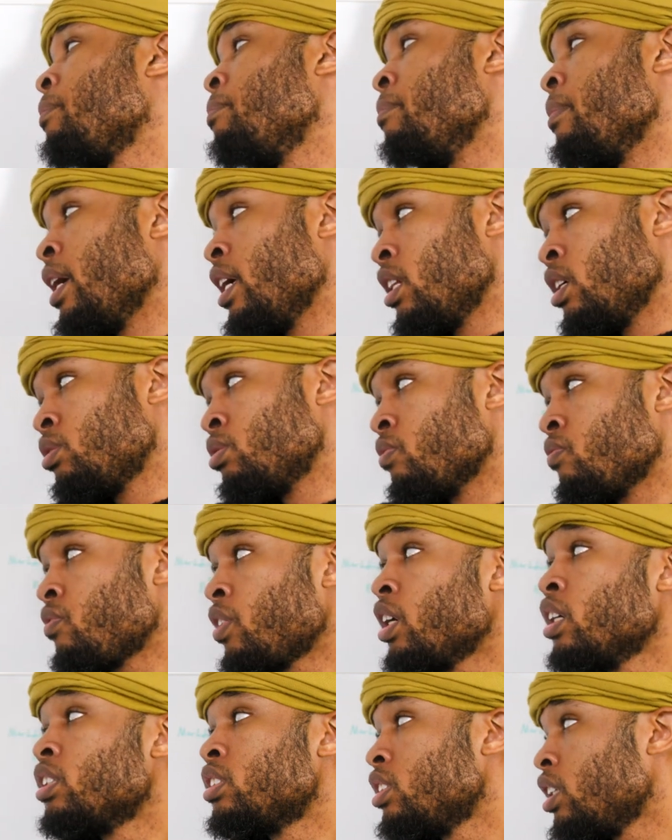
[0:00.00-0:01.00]
I made this one
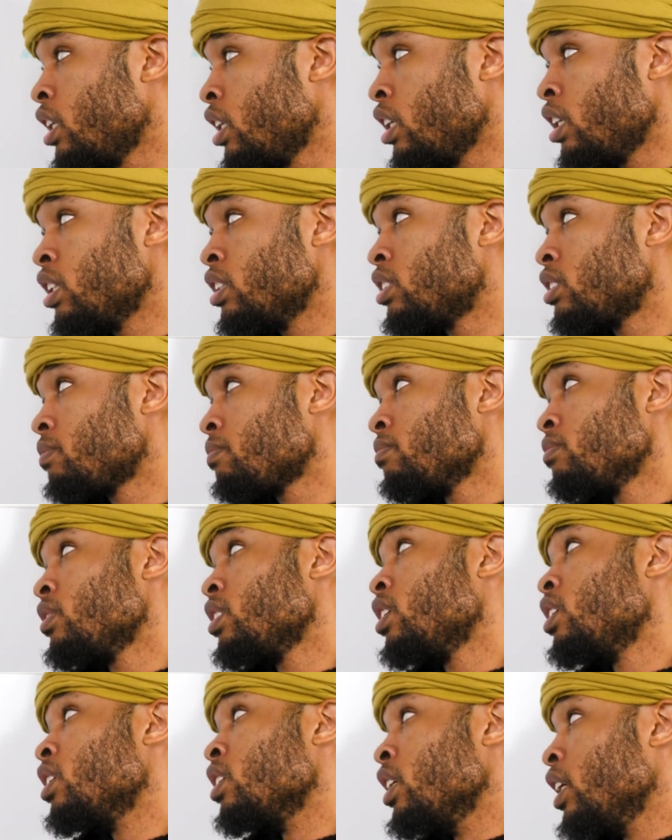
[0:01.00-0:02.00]
first, is
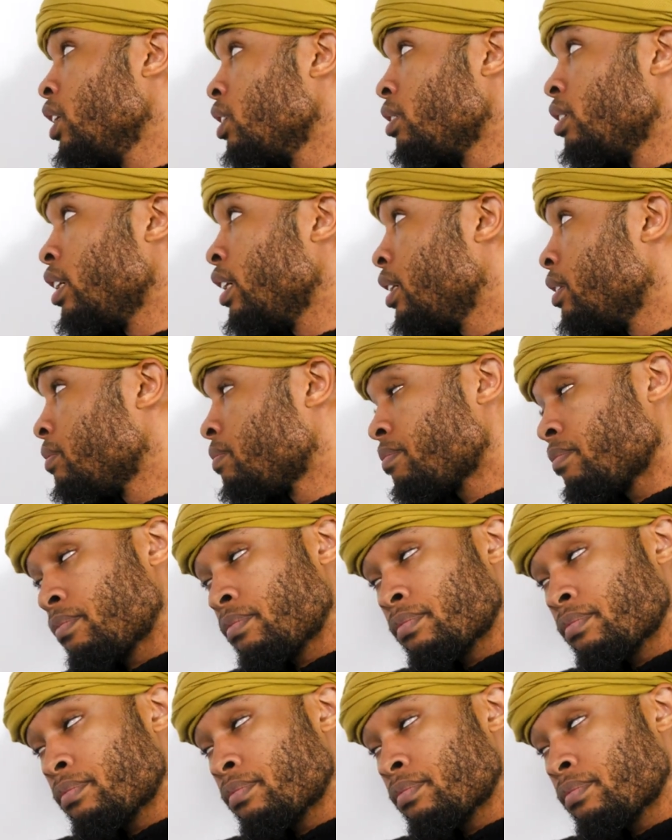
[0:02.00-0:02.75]
literally